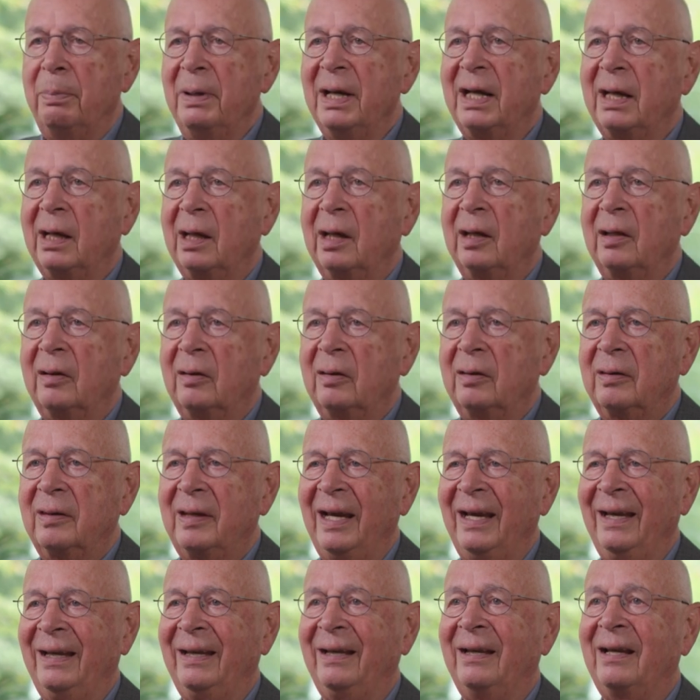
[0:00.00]
big
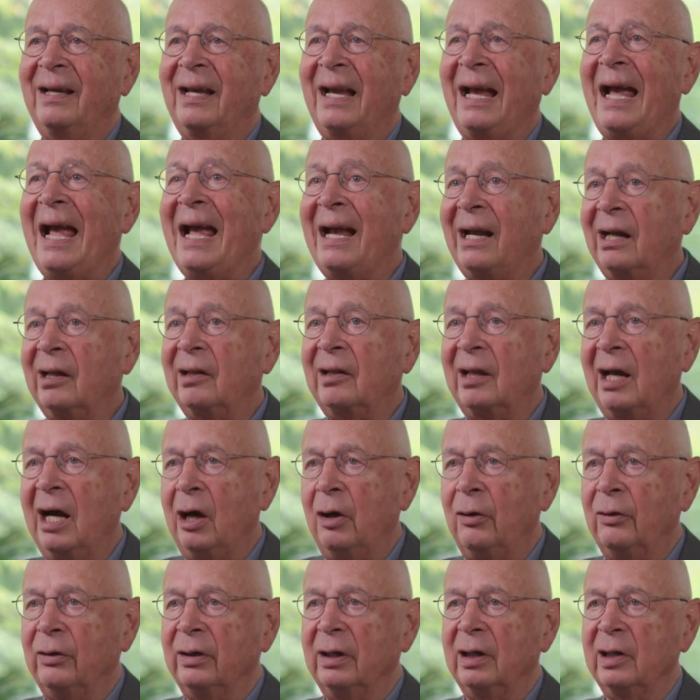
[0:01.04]
tech
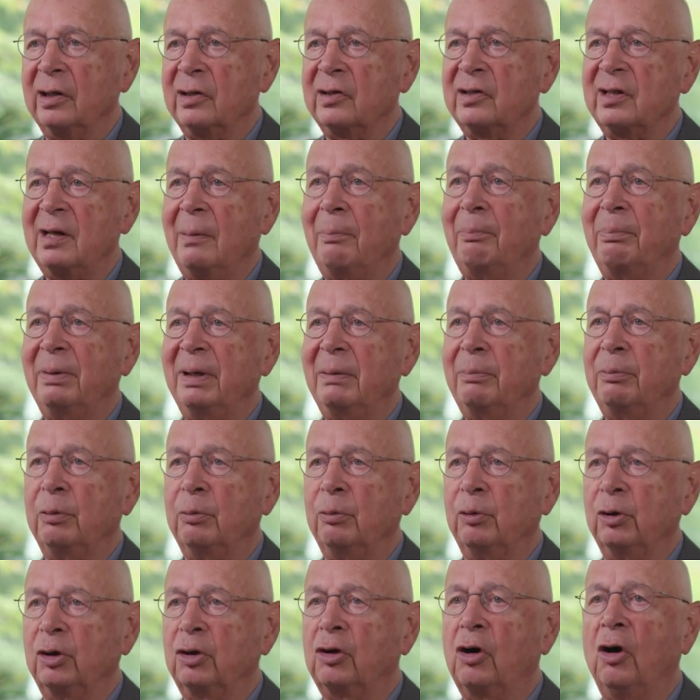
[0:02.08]
crackdown, as some
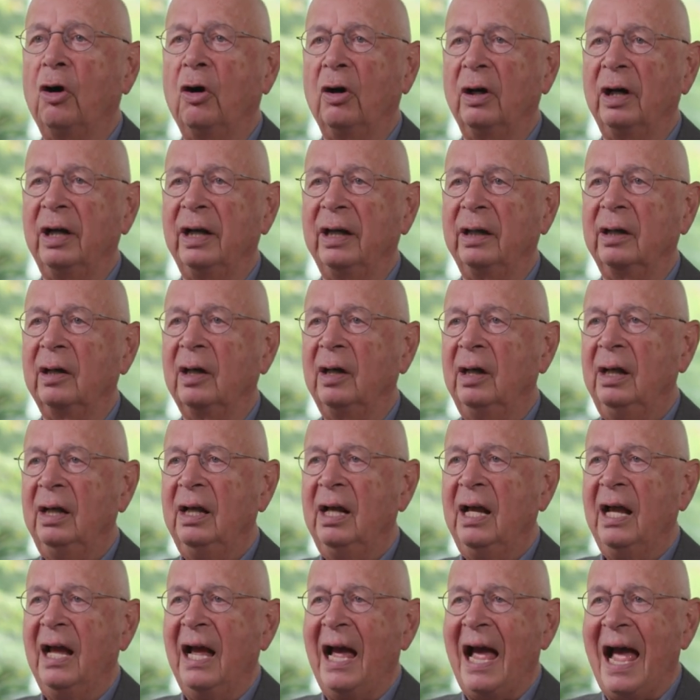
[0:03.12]
people would call it,
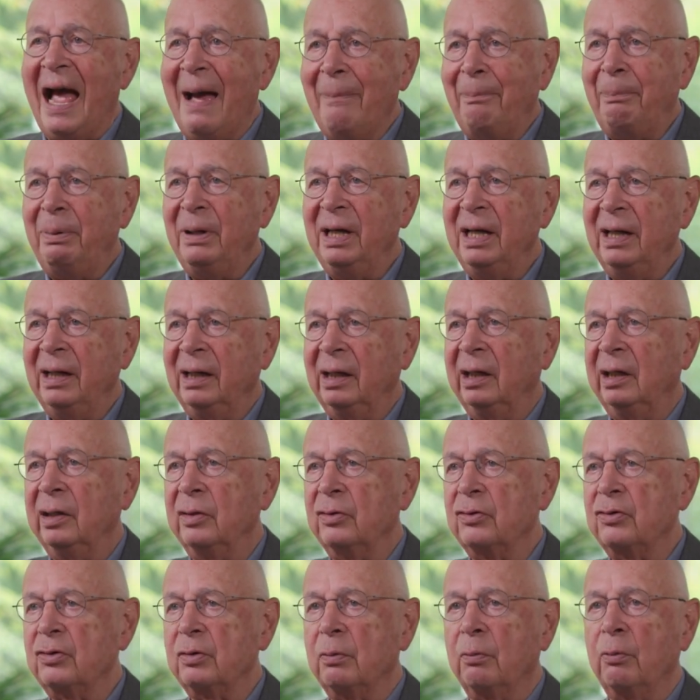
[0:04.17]
happening
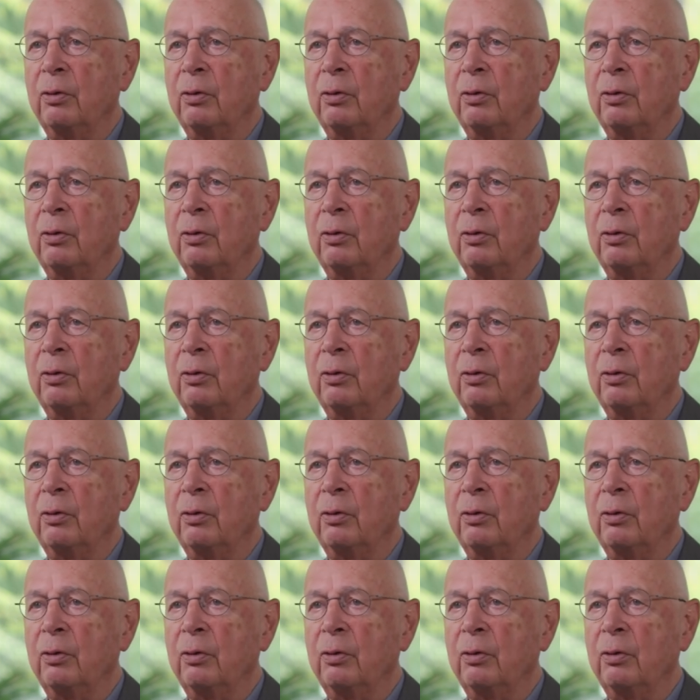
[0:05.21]
in the